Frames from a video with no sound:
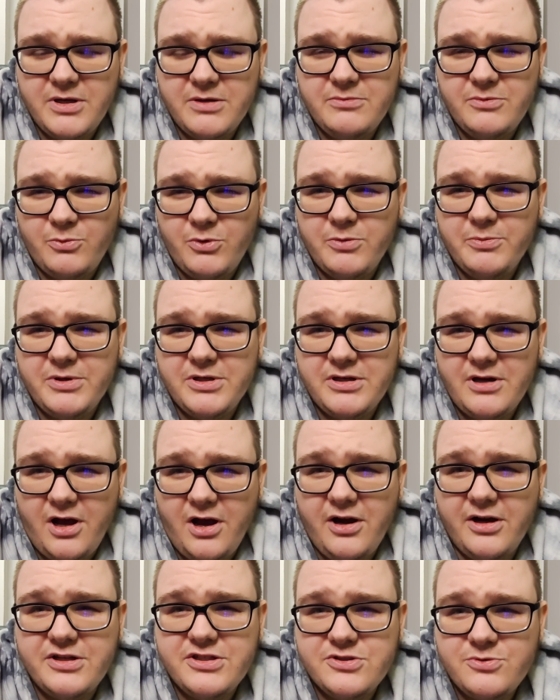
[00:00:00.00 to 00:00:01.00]
It would have been
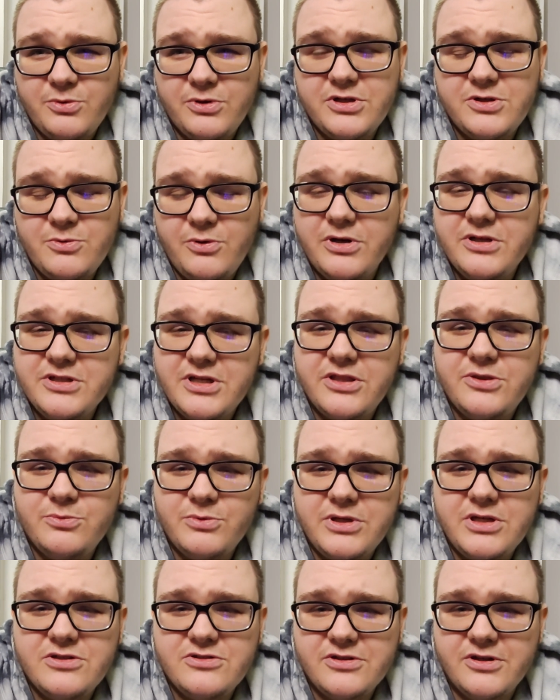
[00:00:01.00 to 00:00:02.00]
August 2020, yeah,
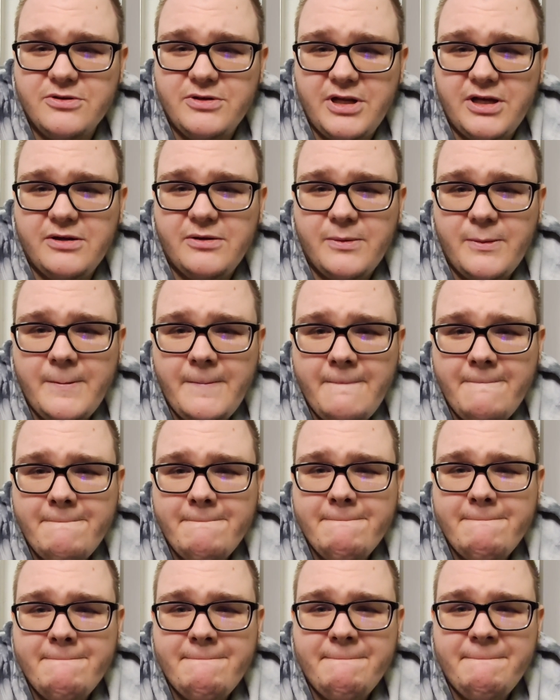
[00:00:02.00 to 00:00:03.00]
3 years ago
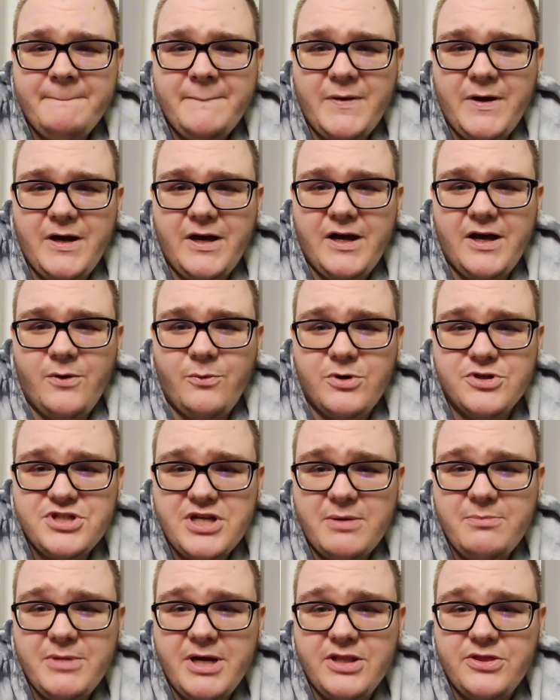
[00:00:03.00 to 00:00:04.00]
now, which
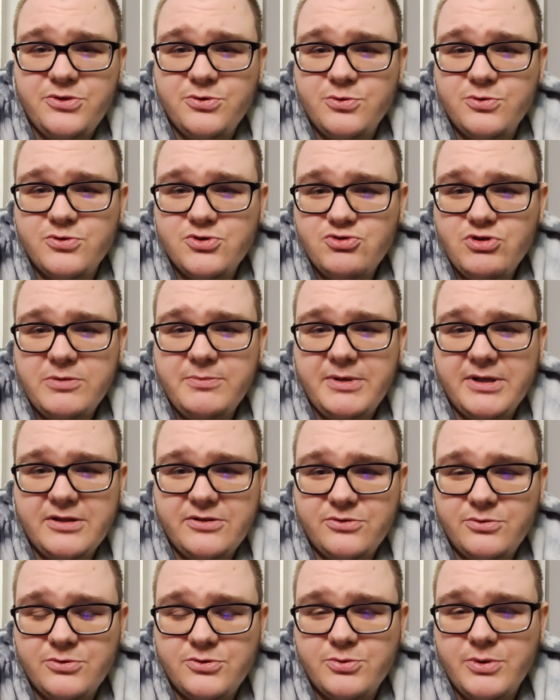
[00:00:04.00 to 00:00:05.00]
I met through
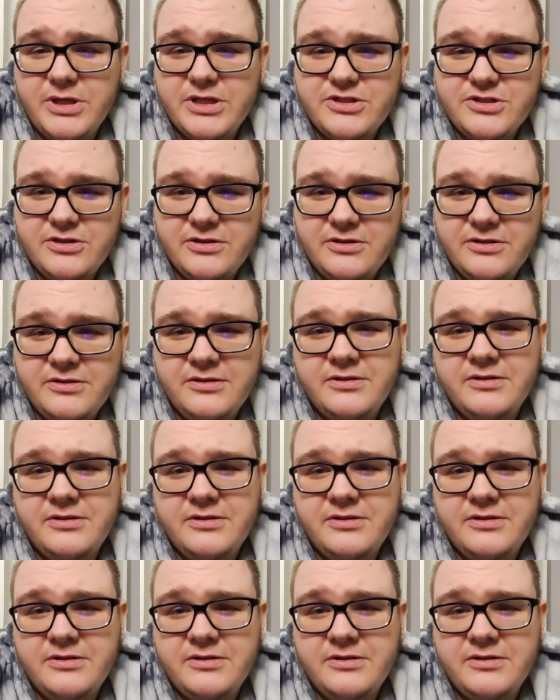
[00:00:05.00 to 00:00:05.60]
streaming, through Twitch.